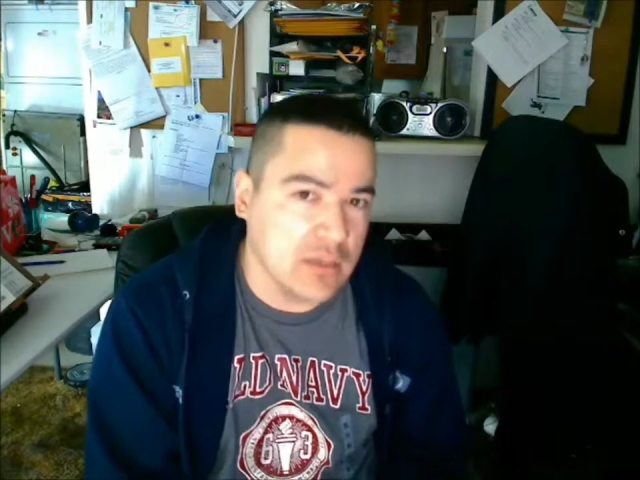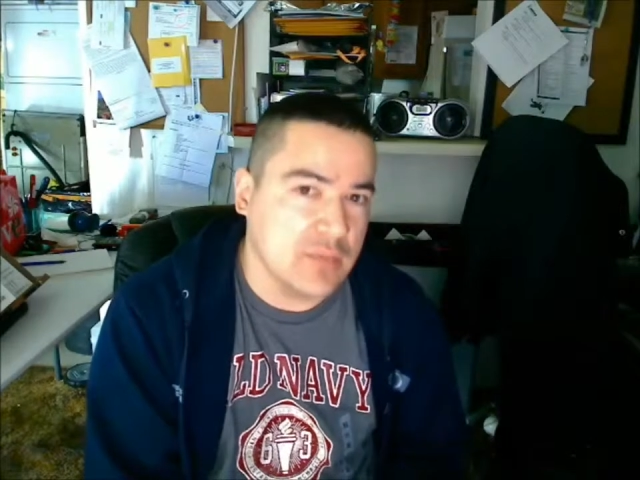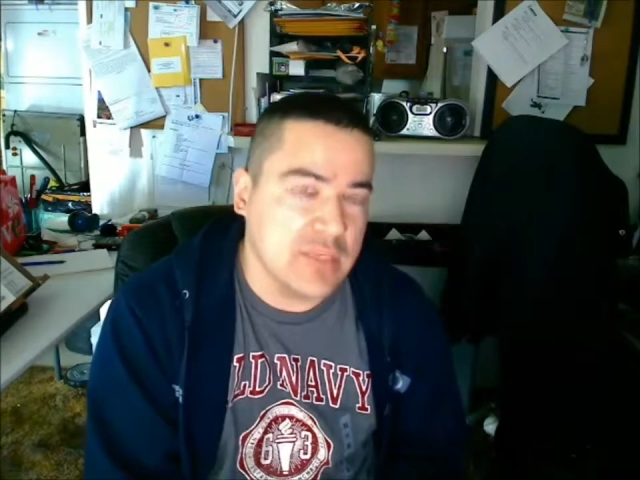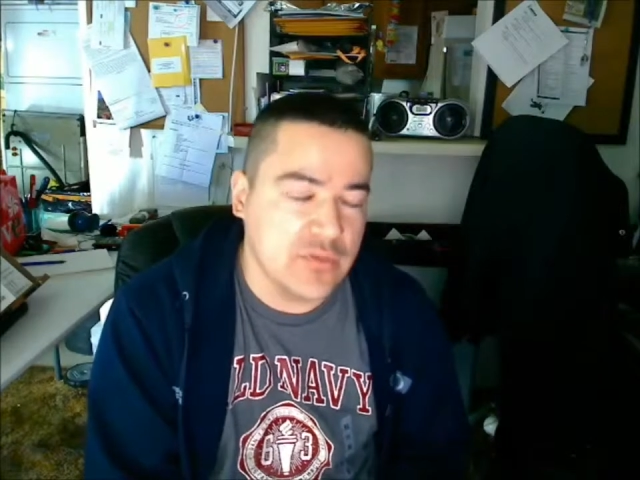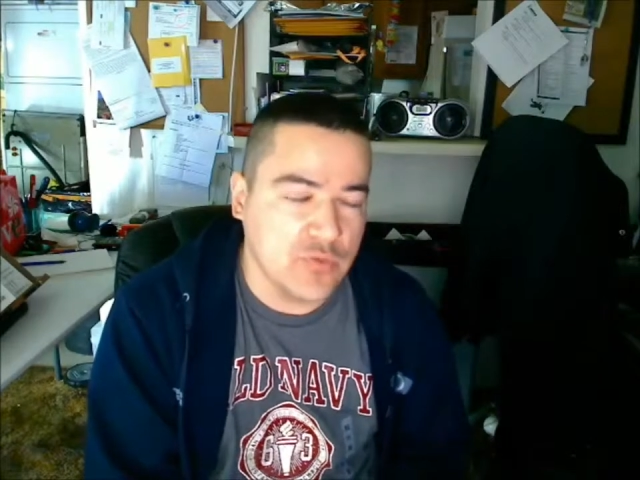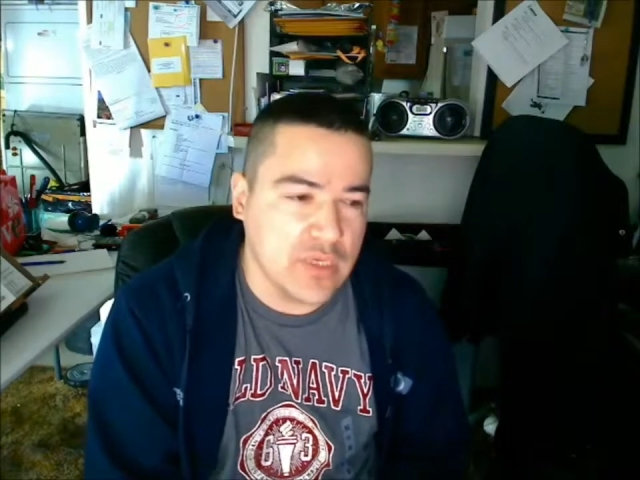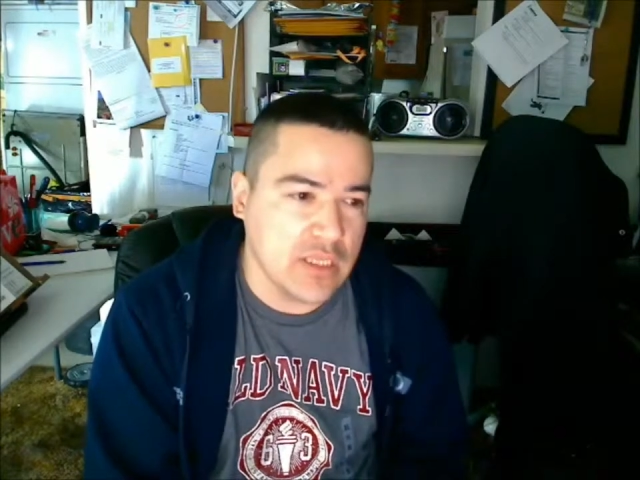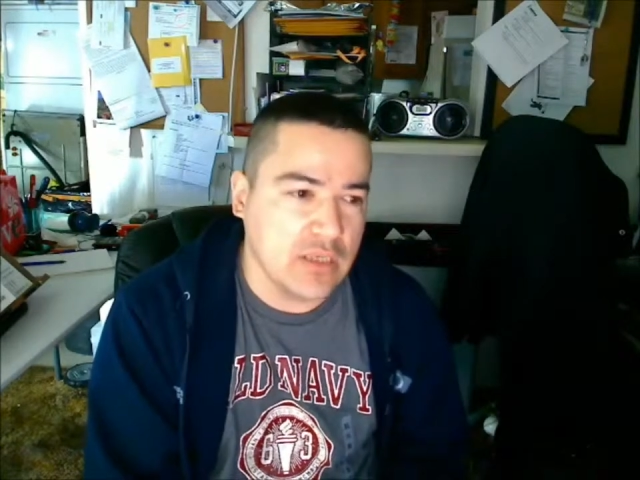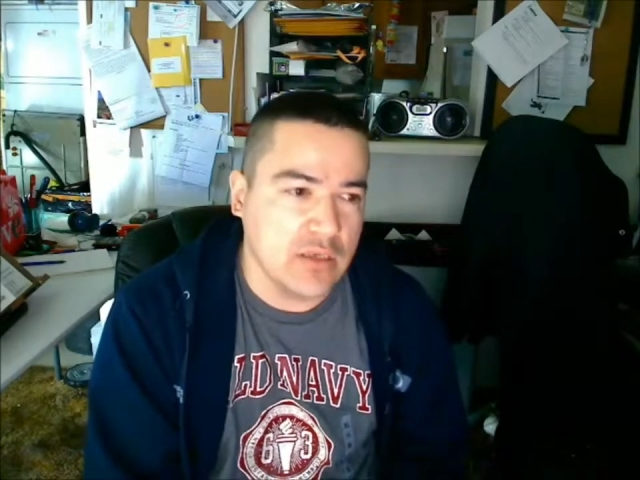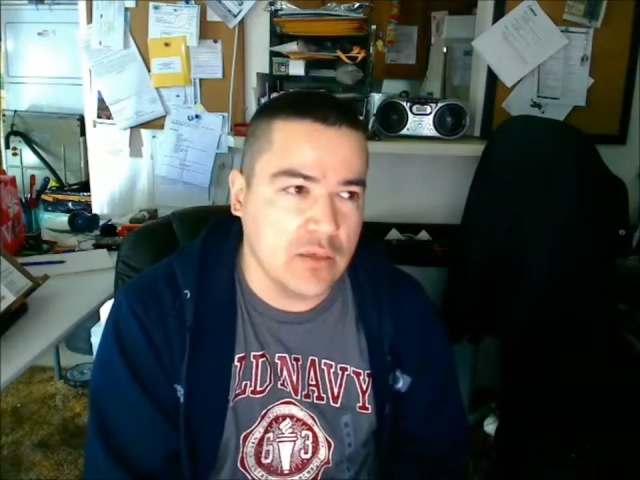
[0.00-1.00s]
in
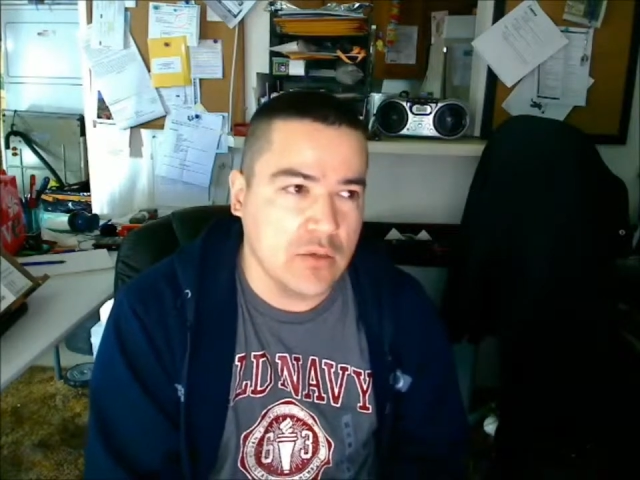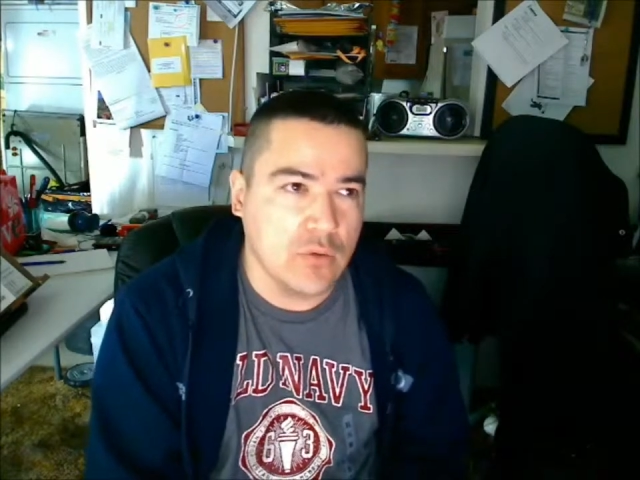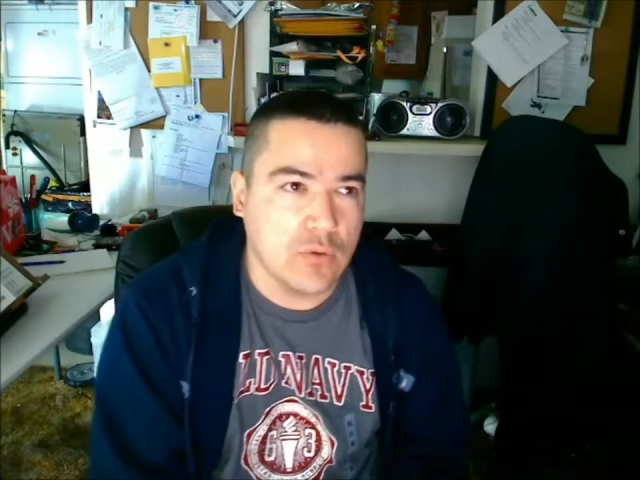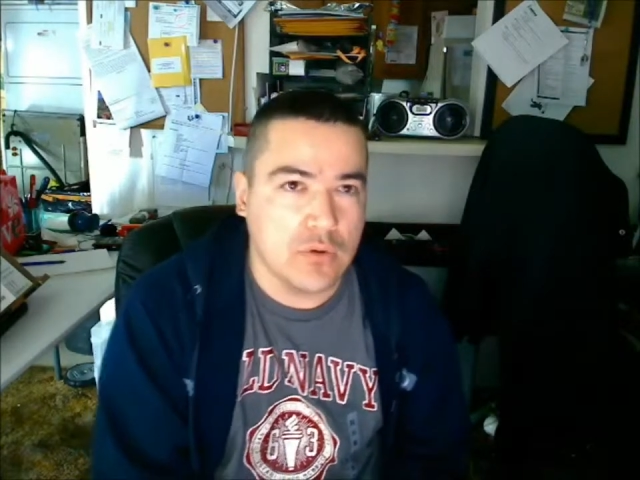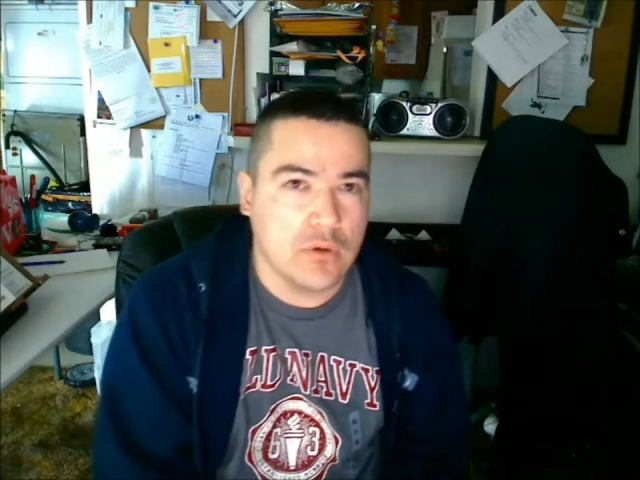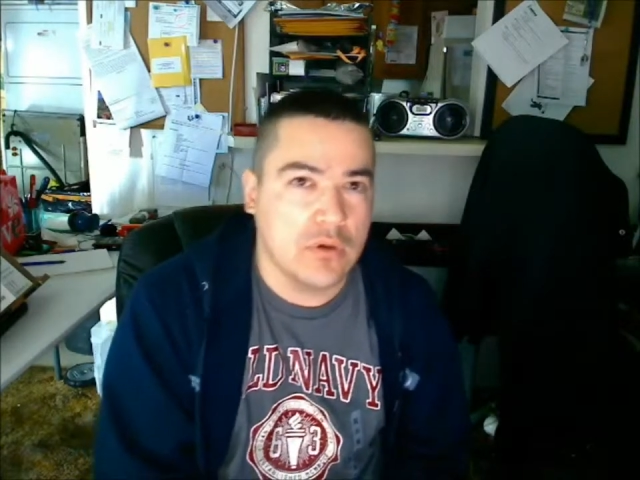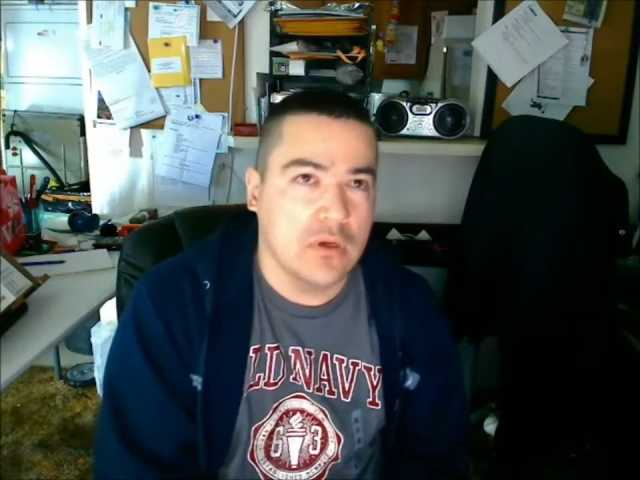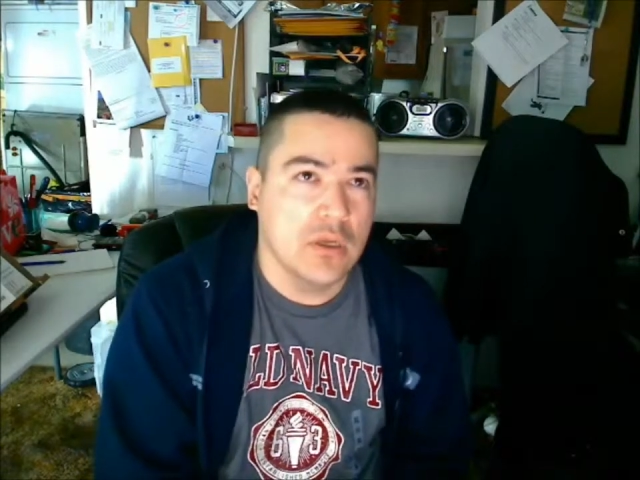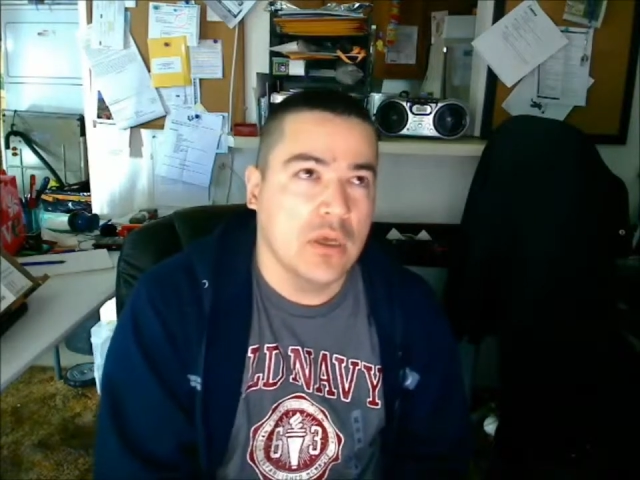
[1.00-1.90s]
between your